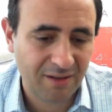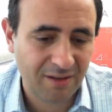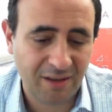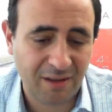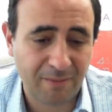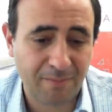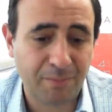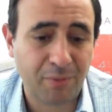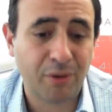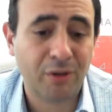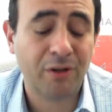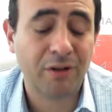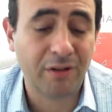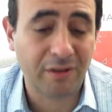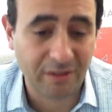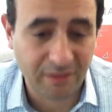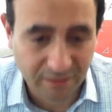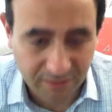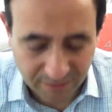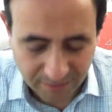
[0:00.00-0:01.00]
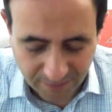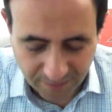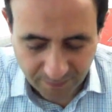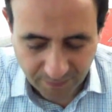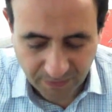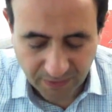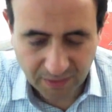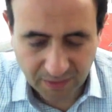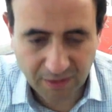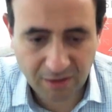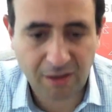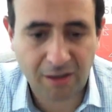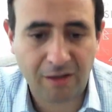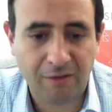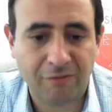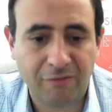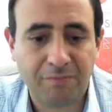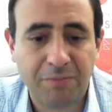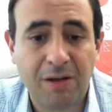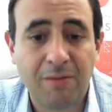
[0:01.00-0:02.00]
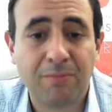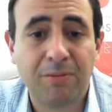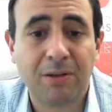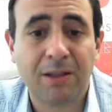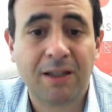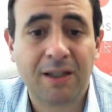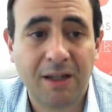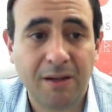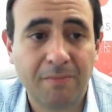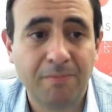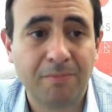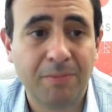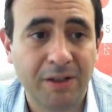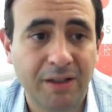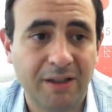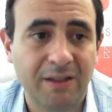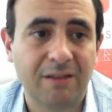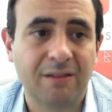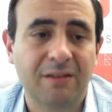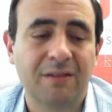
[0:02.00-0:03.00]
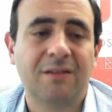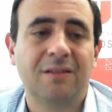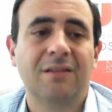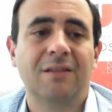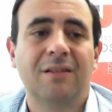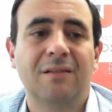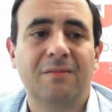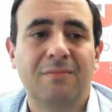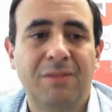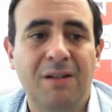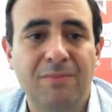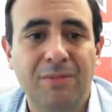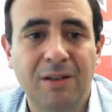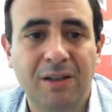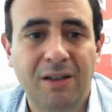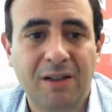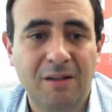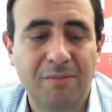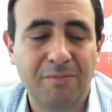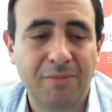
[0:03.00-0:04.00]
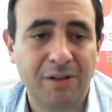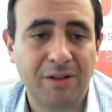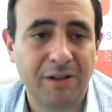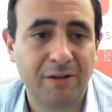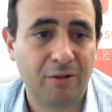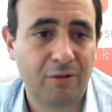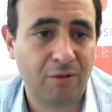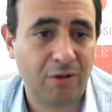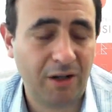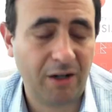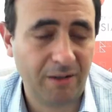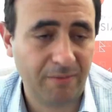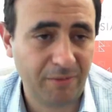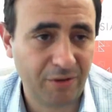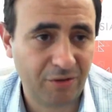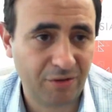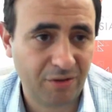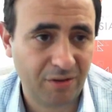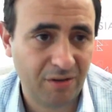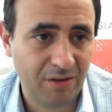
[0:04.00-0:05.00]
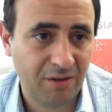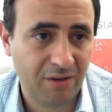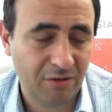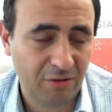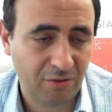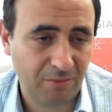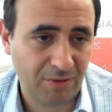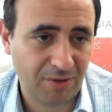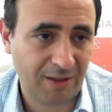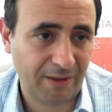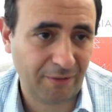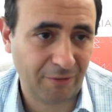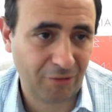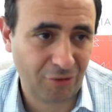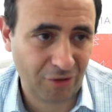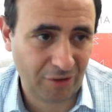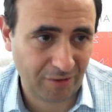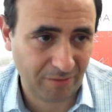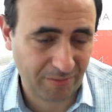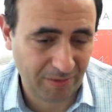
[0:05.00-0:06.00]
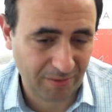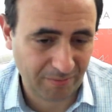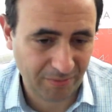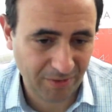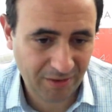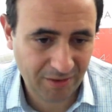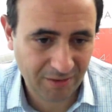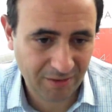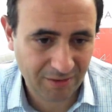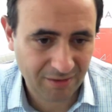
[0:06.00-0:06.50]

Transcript: the burden of public company requirements to be selling to the general public.